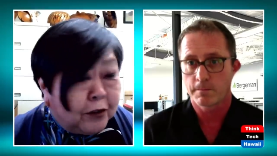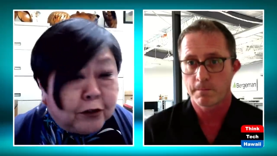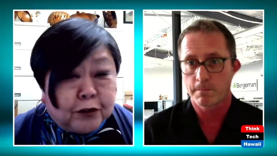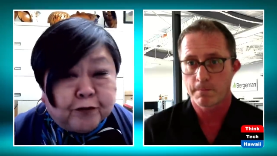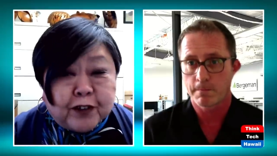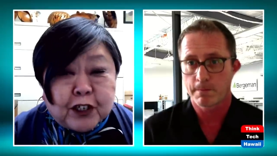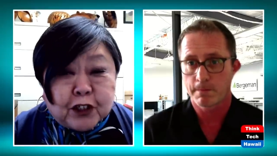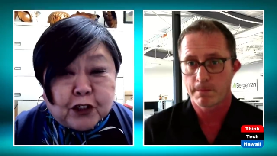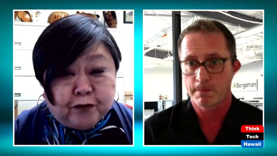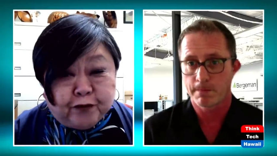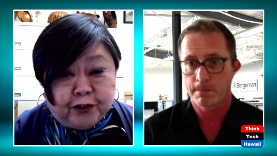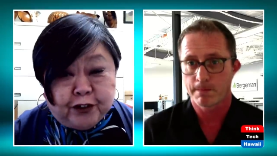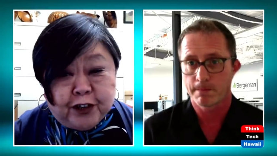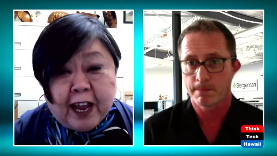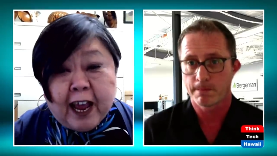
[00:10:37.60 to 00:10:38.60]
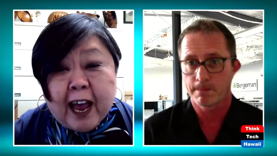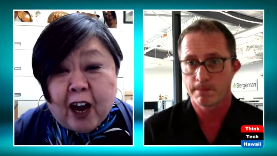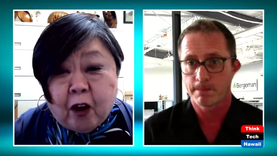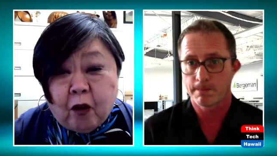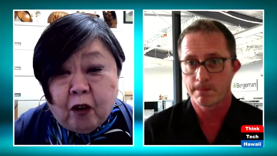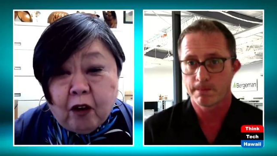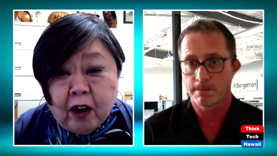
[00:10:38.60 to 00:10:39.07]
Speaker 1: you're finished for
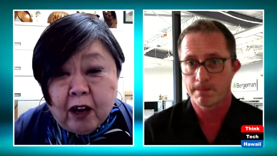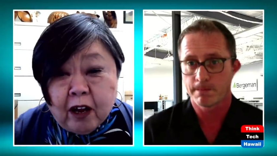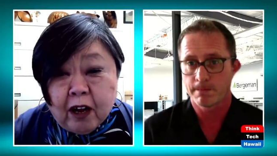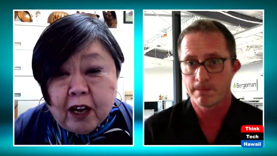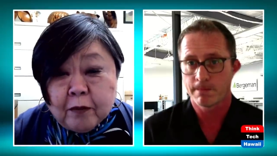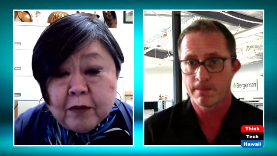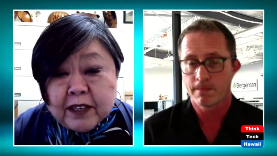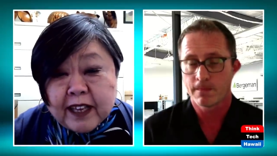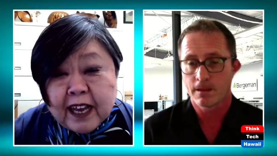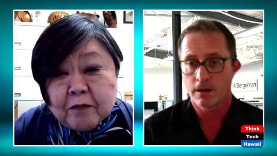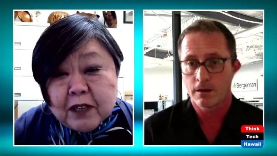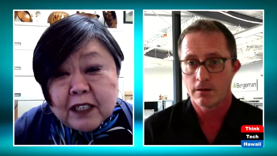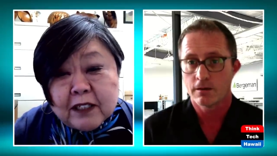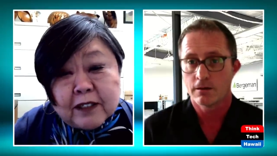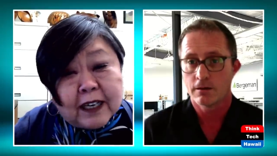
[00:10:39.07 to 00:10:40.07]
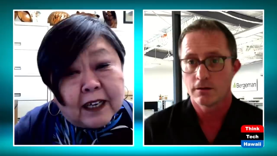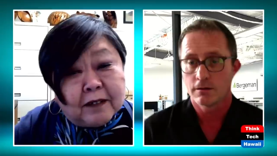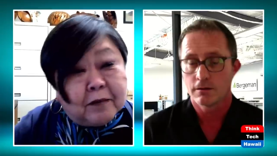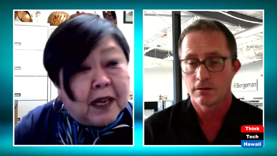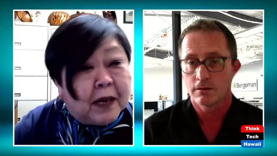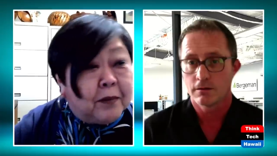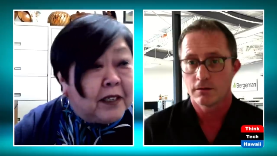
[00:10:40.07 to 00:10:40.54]
now. But that means
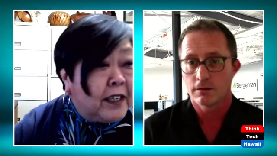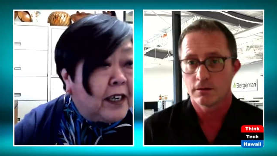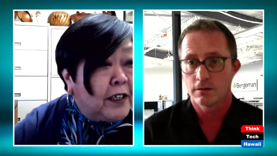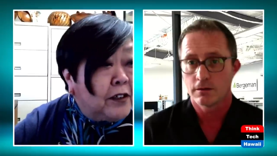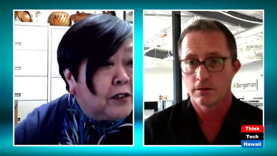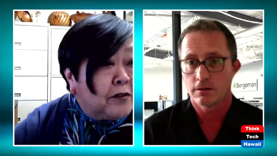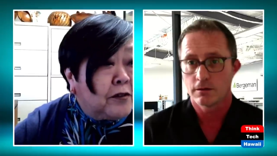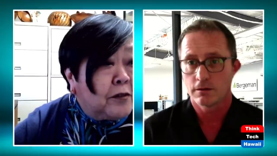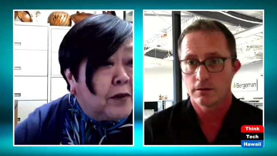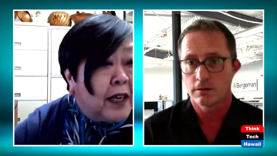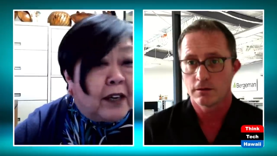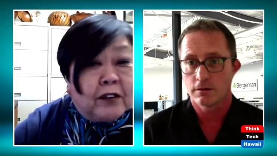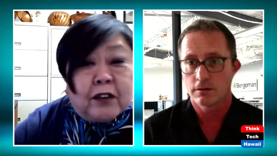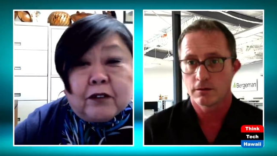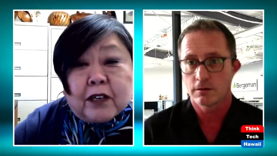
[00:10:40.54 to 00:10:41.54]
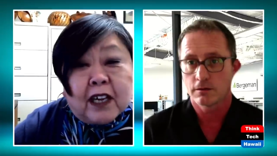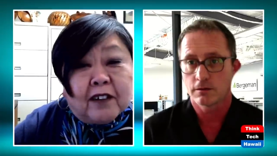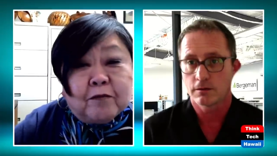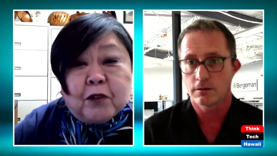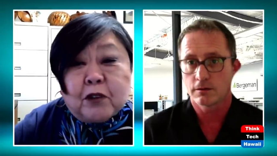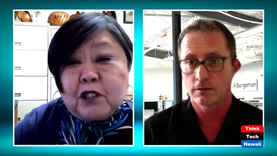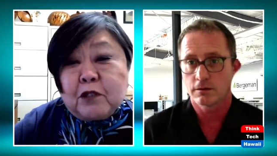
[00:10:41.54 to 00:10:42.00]
that maybe ten years from now, you're going to
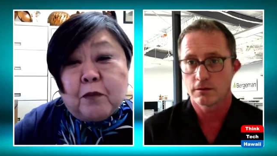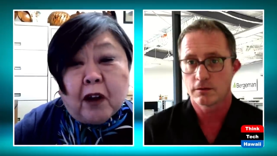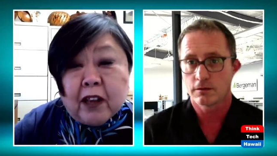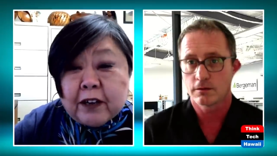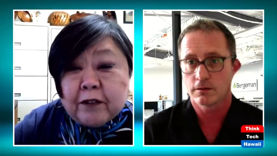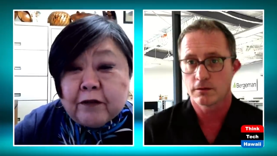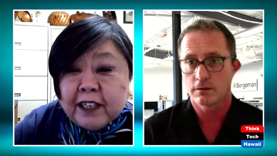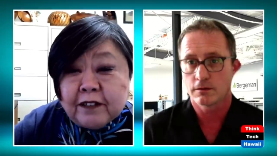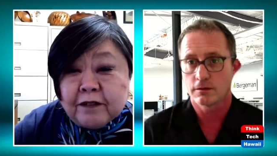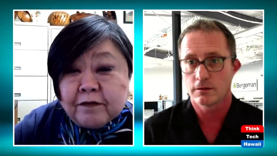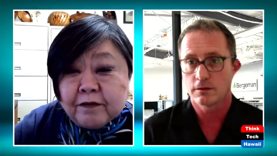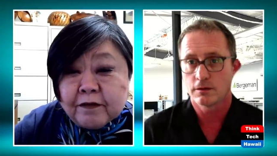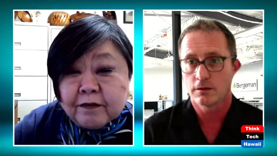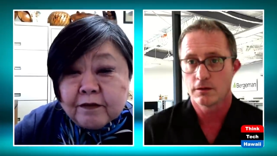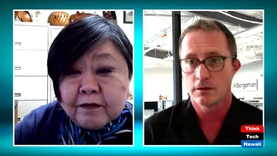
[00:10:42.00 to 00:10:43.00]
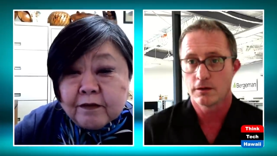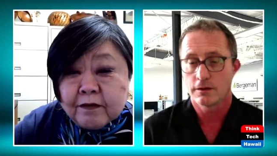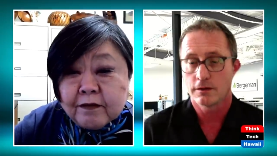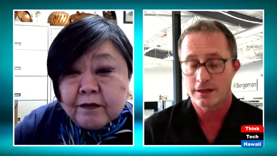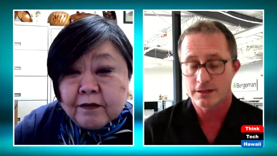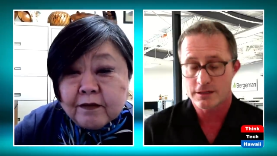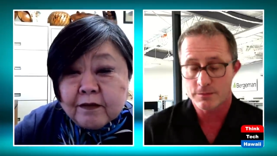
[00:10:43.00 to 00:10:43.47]
have more spalling, right?
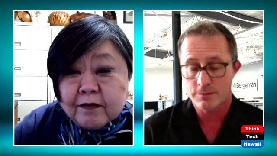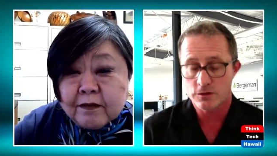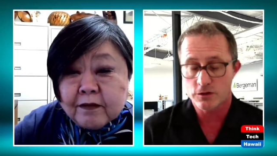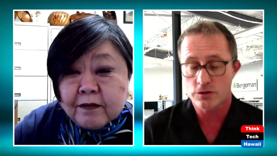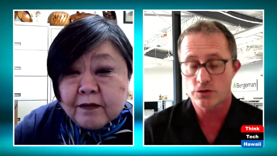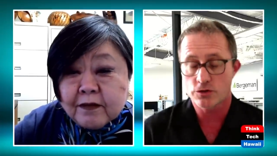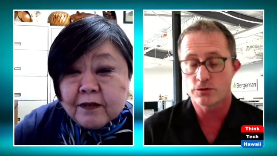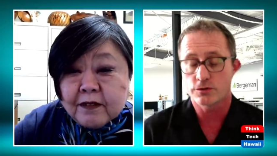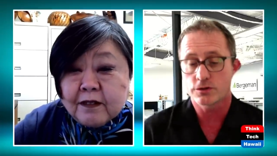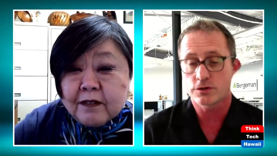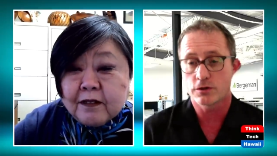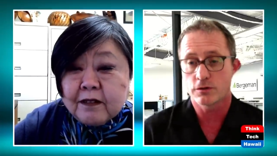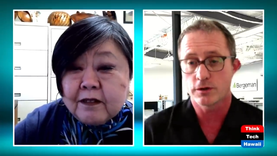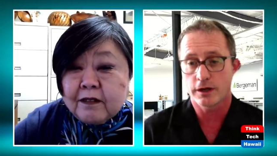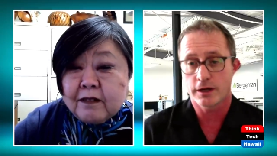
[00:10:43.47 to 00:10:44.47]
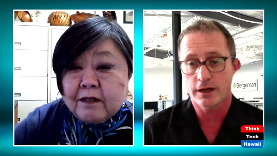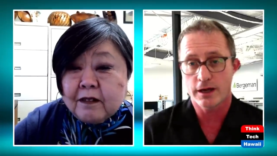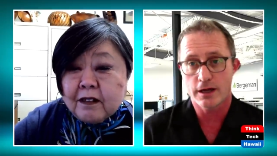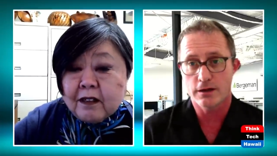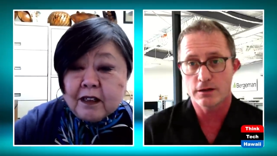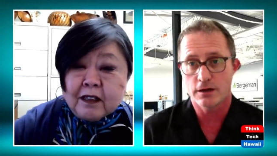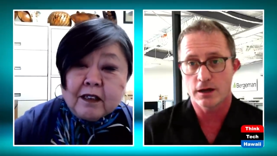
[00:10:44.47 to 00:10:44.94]
Speaker 2: That's absolutely true. So
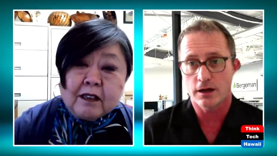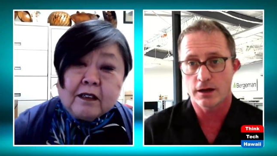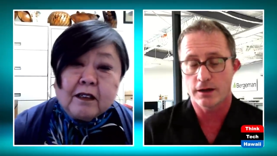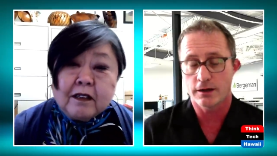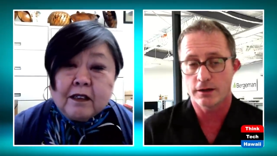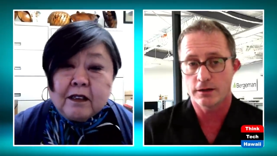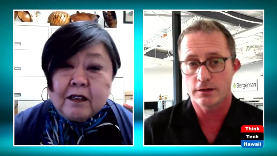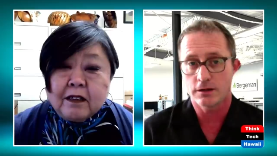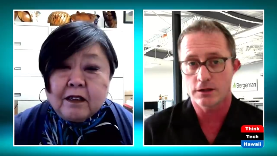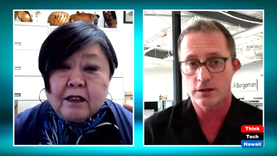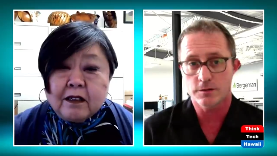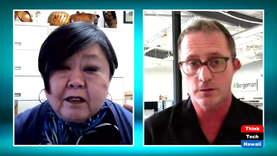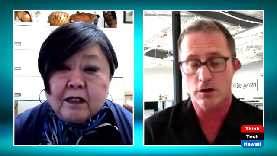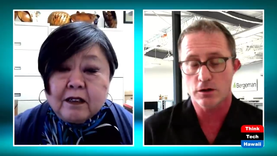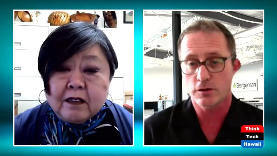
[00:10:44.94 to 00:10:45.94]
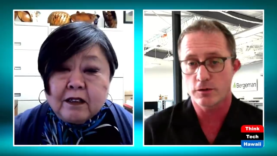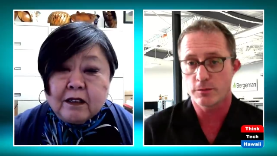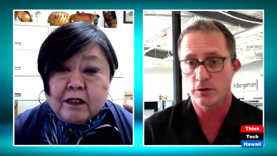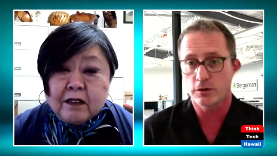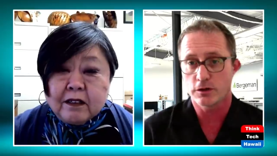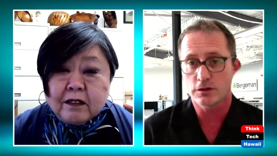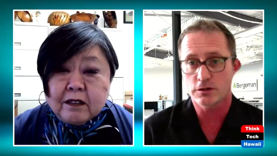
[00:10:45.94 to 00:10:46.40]
again, uh, it, a concrete
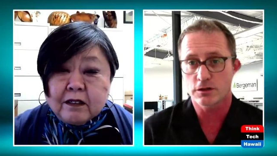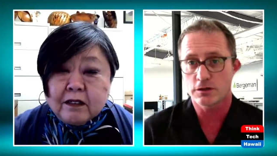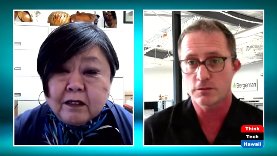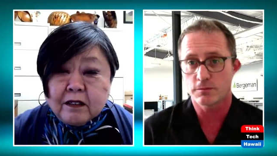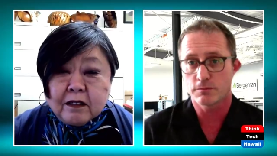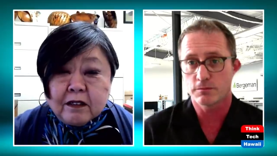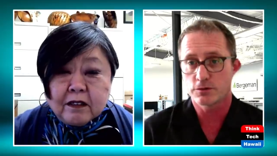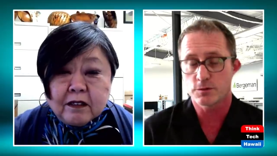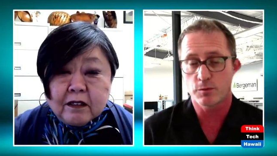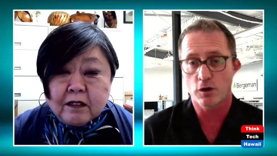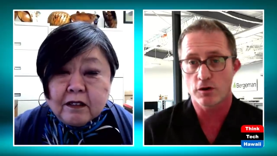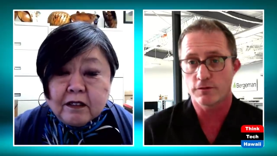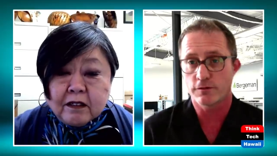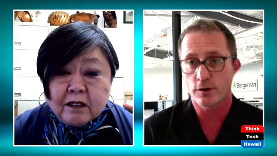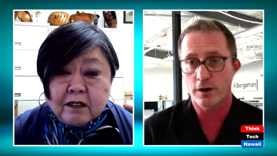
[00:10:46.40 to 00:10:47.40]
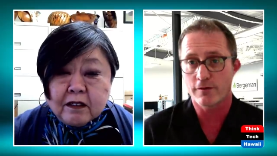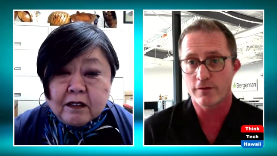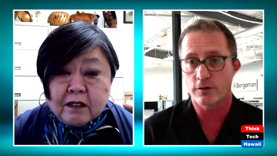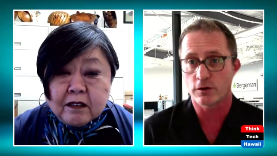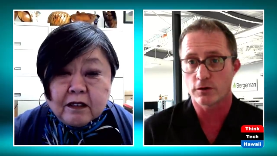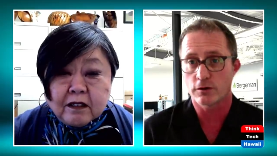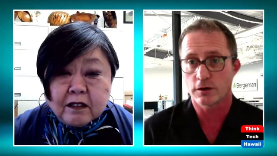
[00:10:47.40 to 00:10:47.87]
building is going to spall
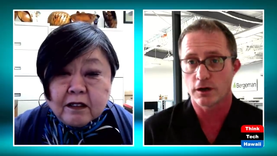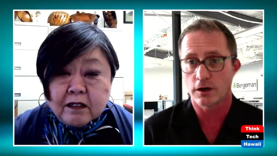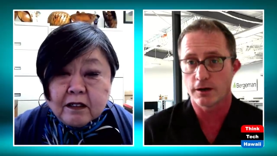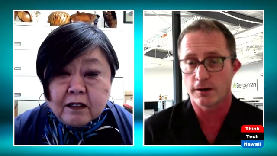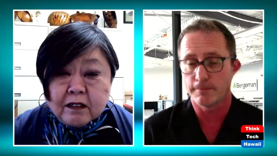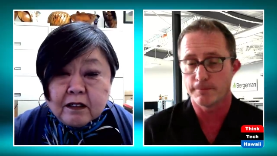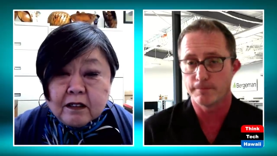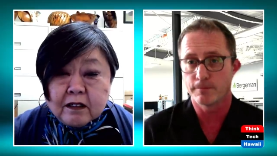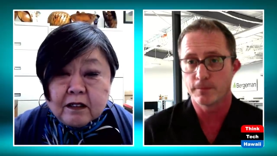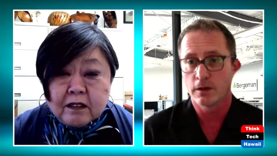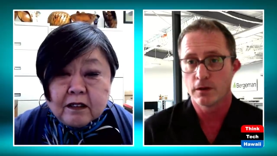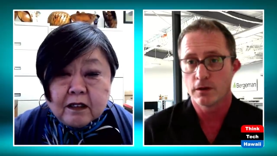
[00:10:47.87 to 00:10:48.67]
forever. Um,